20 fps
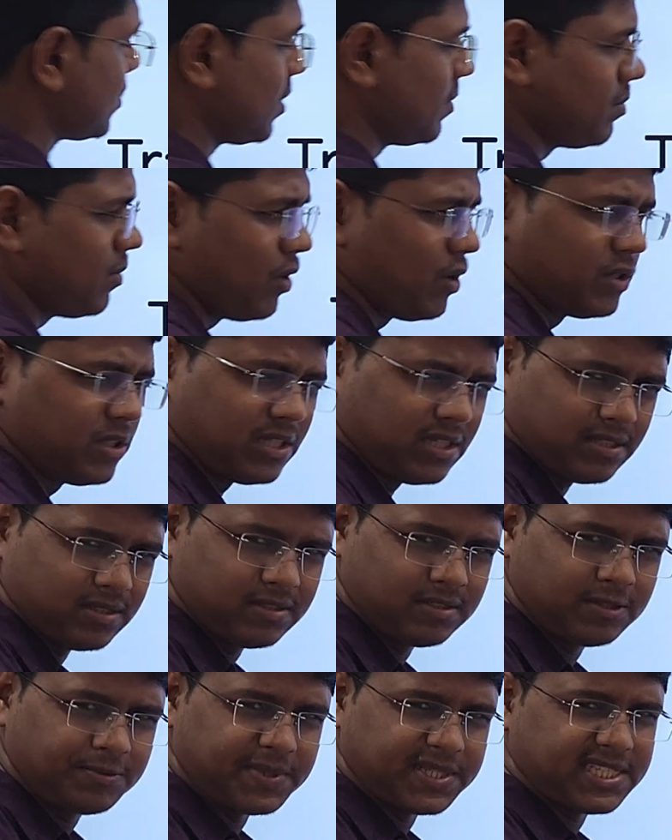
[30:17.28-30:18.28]
some other
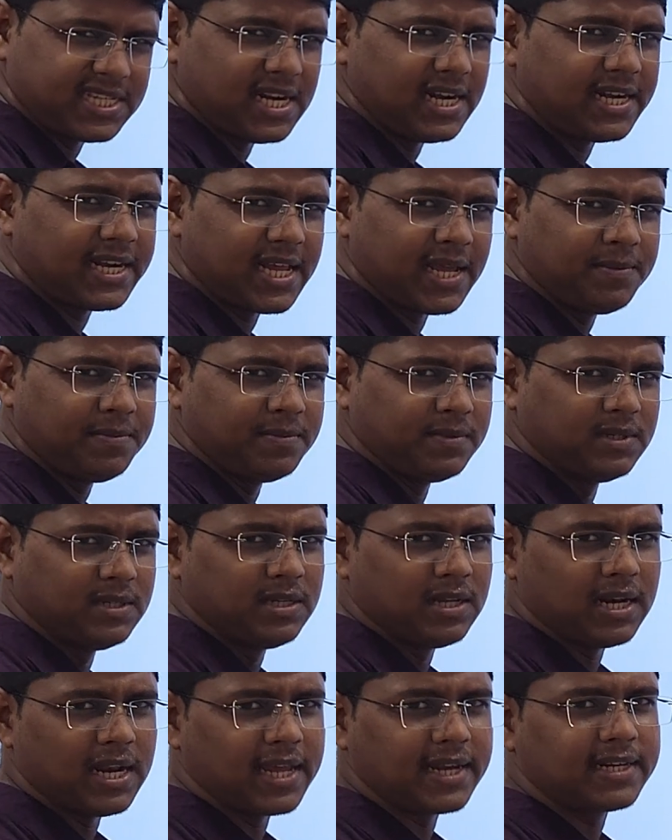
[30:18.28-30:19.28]
special
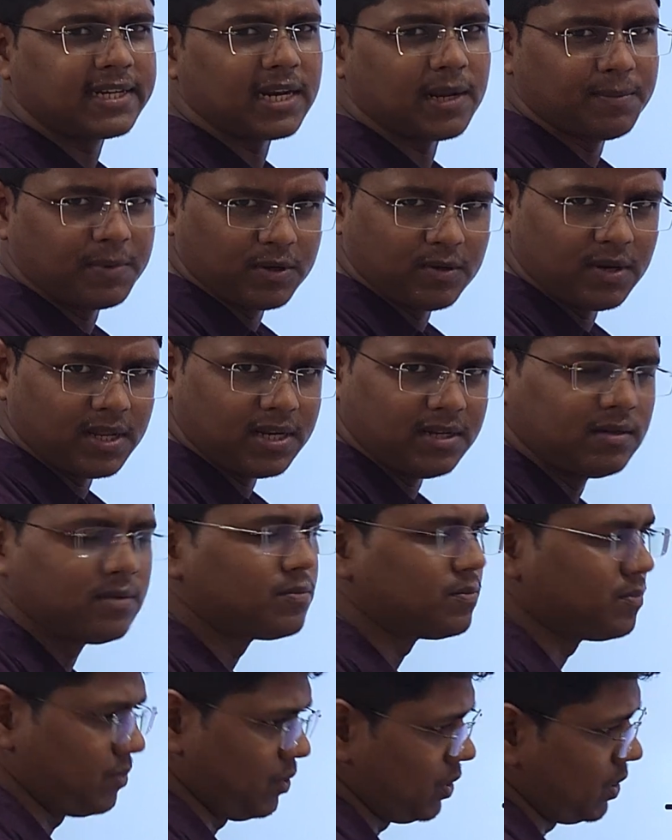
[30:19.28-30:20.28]
type like
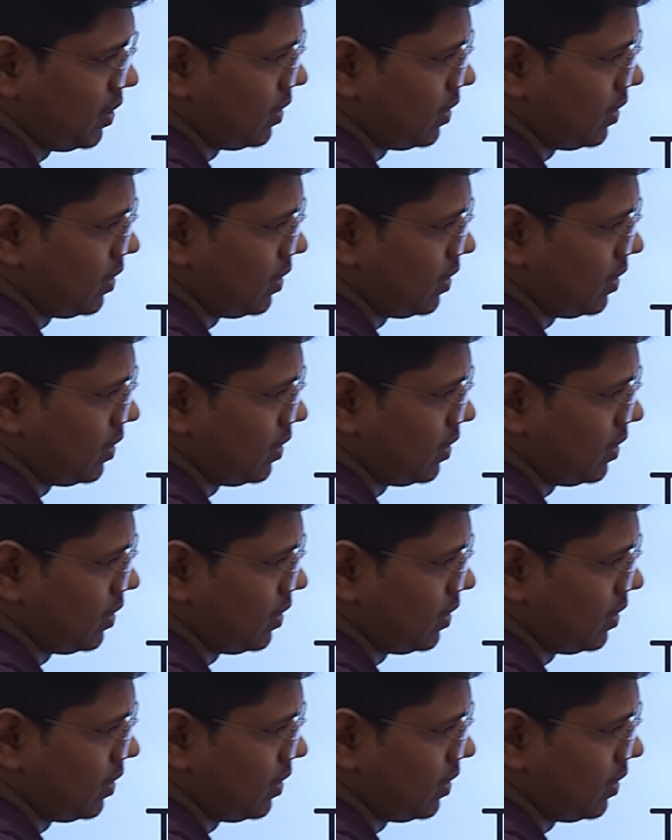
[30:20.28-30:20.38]
trabecular for